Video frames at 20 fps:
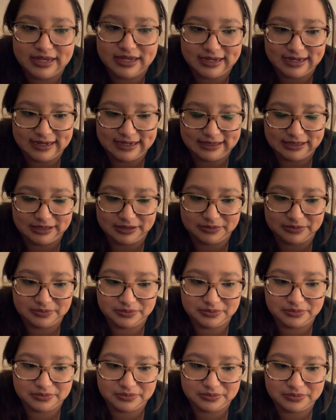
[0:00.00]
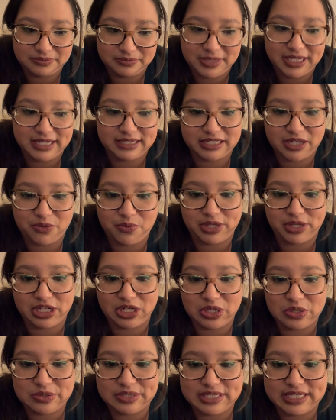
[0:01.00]
because I wanted to
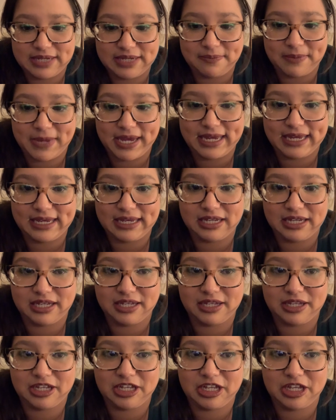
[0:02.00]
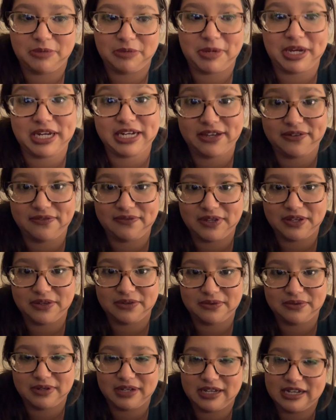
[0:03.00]
go see my nephew.